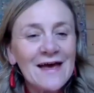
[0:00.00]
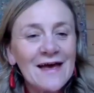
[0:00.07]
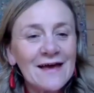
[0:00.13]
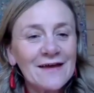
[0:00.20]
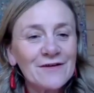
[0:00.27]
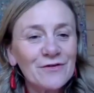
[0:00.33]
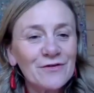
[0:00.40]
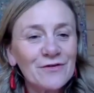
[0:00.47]

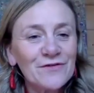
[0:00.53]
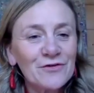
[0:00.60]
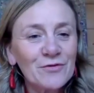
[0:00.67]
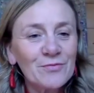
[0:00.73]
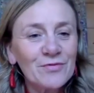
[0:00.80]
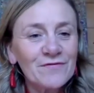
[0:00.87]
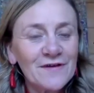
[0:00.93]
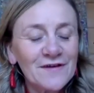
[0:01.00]
and also a
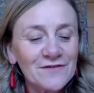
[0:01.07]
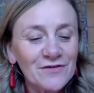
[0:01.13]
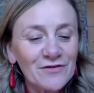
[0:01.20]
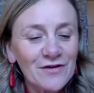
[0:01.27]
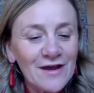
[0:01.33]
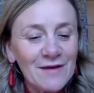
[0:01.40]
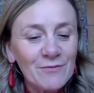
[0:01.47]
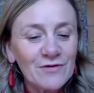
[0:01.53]

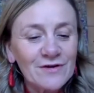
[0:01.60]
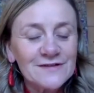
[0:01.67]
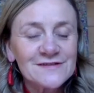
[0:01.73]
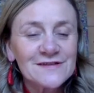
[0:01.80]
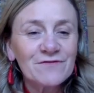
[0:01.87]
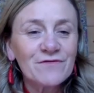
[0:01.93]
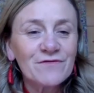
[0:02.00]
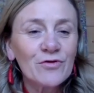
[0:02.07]
professor emeritus
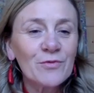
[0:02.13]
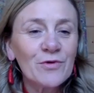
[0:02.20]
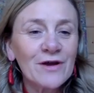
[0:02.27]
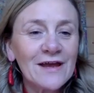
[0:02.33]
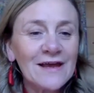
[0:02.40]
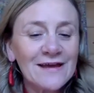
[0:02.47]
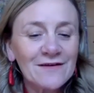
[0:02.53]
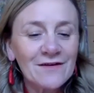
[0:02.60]
and former
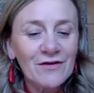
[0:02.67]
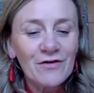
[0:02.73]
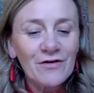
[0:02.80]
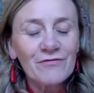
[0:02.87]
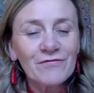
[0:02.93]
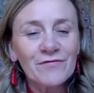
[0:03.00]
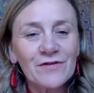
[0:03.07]
head of